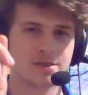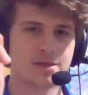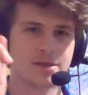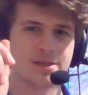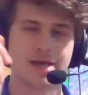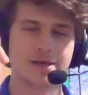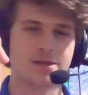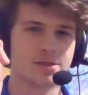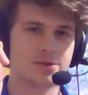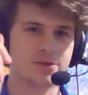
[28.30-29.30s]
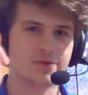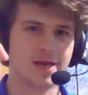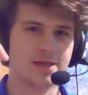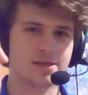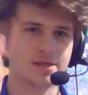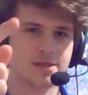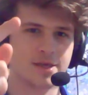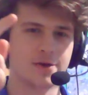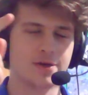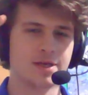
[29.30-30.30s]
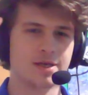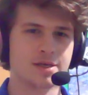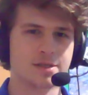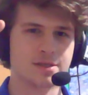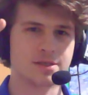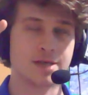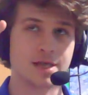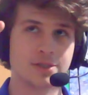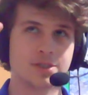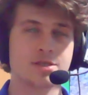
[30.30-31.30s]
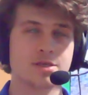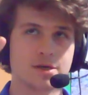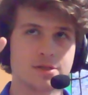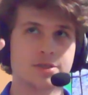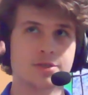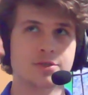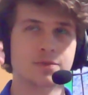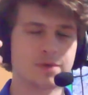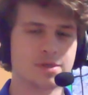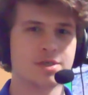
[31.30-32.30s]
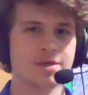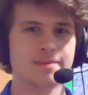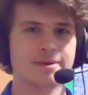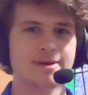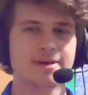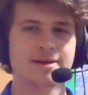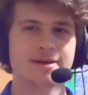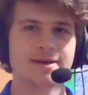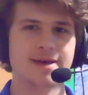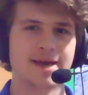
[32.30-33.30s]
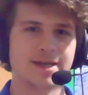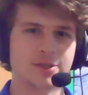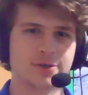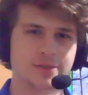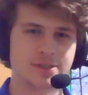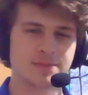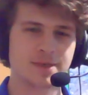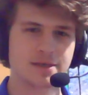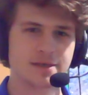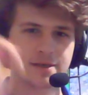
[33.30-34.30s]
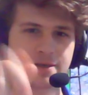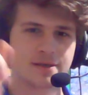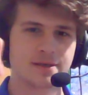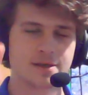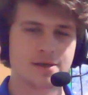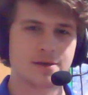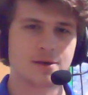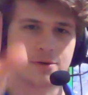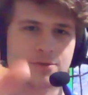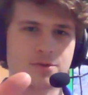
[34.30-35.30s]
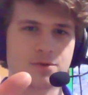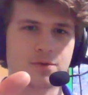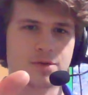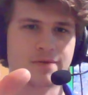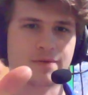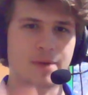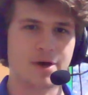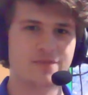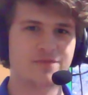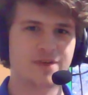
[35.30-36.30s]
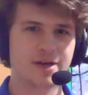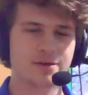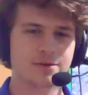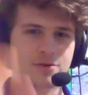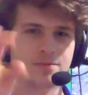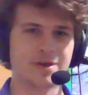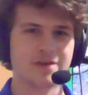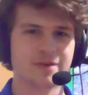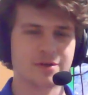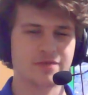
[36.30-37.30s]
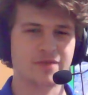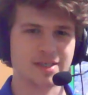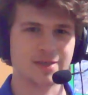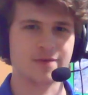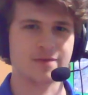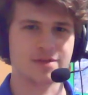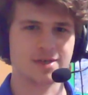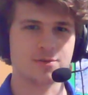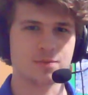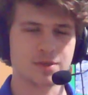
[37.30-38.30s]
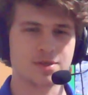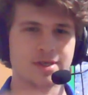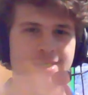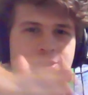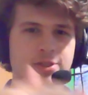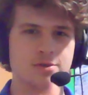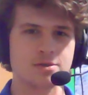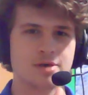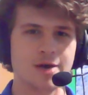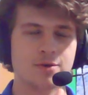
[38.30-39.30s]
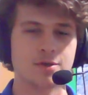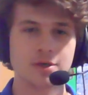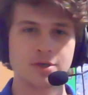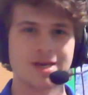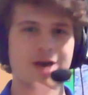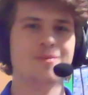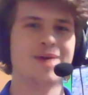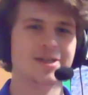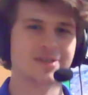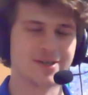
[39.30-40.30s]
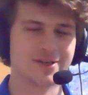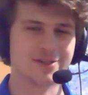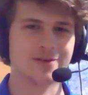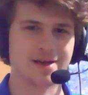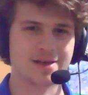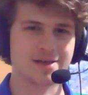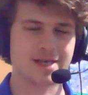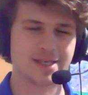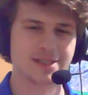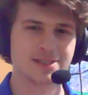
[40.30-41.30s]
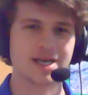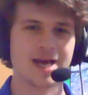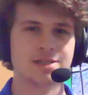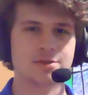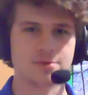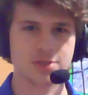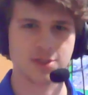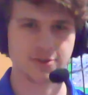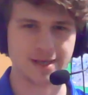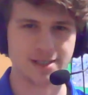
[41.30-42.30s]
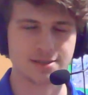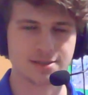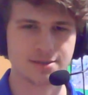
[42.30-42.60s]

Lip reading: that is your strength, dexterity, intelligence, constitution, wisdom, and charisma. All those scores have a modifier. Those modifiers affect how everything else works, and it shows how good and how bad your character is at those traits.